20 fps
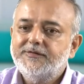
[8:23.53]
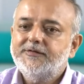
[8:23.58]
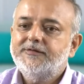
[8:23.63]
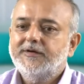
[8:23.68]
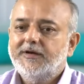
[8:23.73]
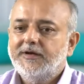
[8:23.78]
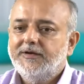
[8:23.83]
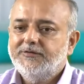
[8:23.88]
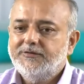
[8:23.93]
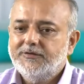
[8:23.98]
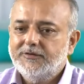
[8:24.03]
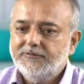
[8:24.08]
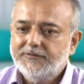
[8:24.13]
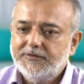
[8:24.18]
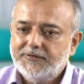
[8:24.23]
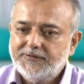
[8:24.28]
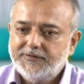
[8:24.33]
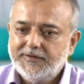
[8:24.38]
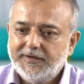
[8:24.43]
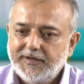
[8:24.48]
is the culture of
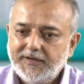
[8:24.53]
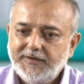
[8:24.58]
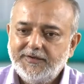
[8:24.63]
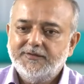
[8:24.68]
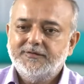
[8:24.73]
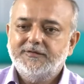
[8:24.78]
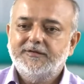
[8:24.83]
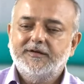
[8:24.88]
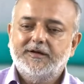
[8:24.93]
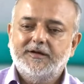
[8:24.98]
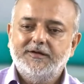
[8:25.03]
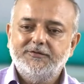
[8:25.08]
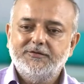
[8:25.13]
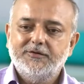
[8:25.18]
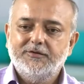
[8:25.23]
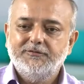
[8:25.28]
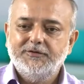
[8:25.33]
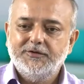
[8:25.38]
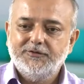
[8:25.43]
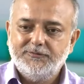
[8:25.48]
this city this is the culture
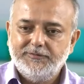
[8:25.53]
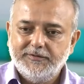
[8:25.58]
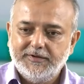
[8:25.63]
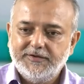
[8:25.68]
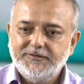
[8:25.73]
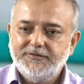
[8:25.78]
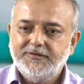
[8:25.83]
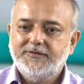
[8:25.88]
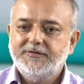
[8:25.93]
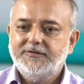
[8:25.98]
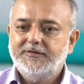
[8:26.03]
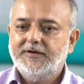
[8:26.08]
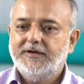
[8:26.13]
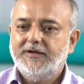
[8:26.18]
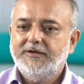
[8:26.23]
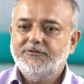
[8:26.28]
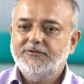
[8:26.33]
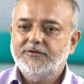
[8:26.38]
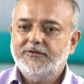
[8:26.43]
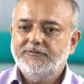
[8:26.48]
of this village this is the
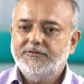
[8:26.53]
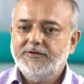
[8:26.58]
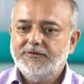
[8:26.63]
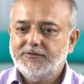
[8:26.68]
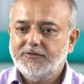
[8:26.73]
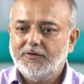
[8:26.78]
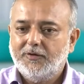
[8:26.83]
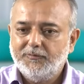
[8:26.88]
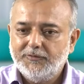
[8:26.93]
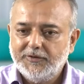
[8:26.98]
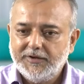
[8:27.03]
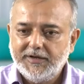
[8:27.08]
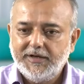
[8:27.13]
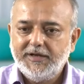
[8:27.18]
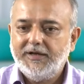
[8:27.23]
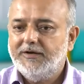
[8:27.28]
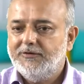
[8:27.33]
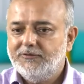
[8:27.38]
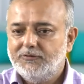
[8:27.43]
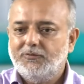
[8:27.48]
culture of this community
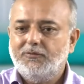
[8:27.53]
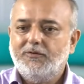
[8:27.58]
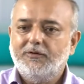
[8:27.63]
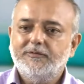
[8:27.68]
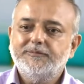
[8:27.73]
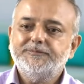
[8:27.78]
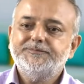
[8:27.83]
and so on